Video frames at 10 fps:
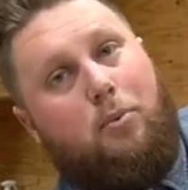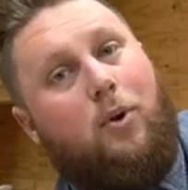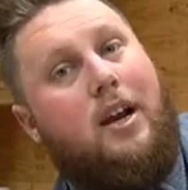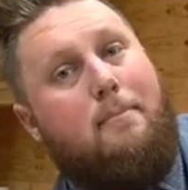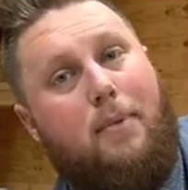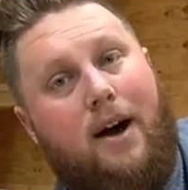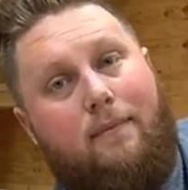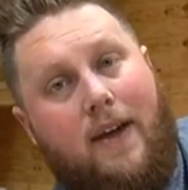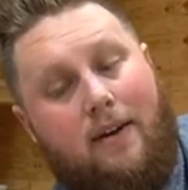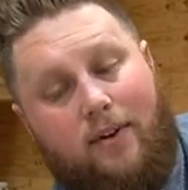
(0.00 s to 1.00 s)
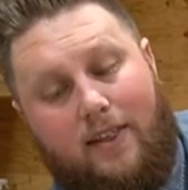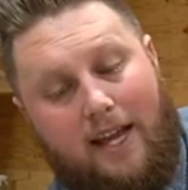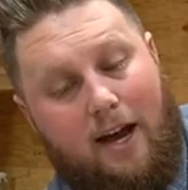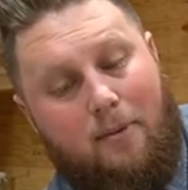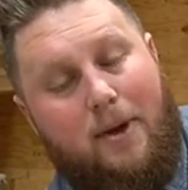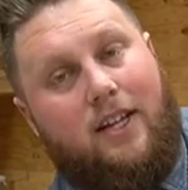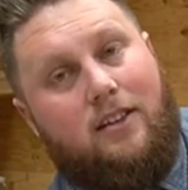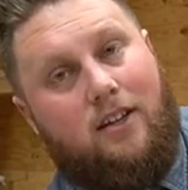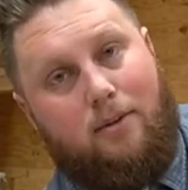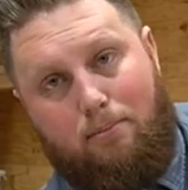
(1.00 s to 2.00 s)
We're going to buff everything out, make it
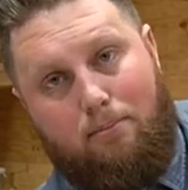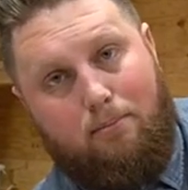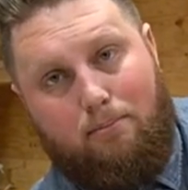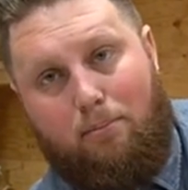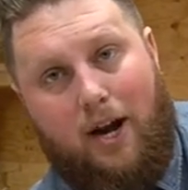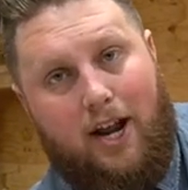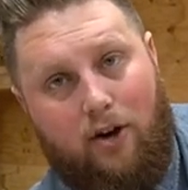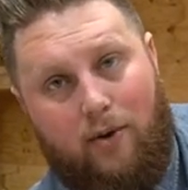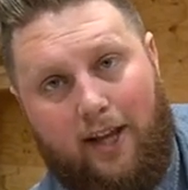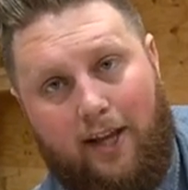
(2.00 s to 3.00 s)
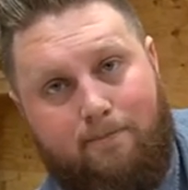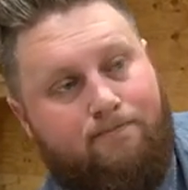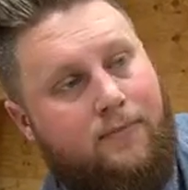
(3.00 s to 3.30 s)
look brand new again.